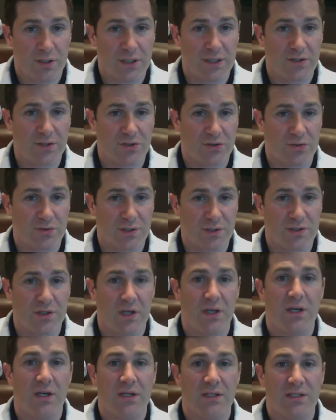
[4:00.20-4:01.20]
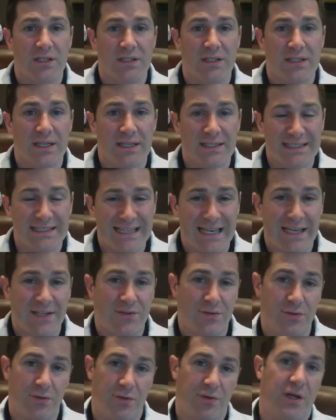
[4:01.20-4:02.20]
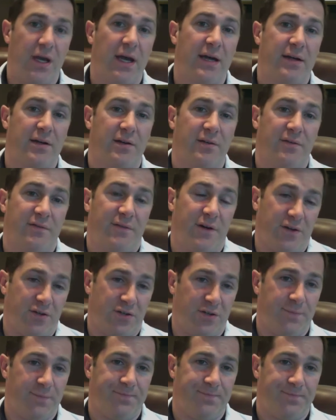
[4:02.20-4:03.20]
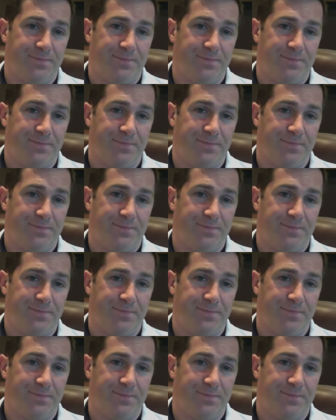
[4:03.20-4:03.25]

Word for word: industries to assess neurocognitive function.